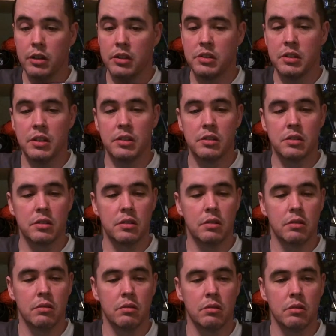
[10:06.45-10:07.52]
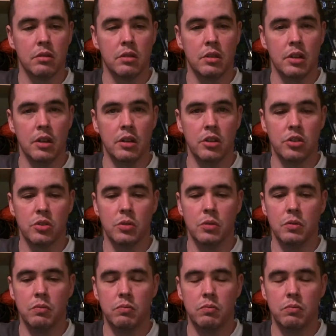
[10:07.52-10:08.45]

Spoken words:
since the initial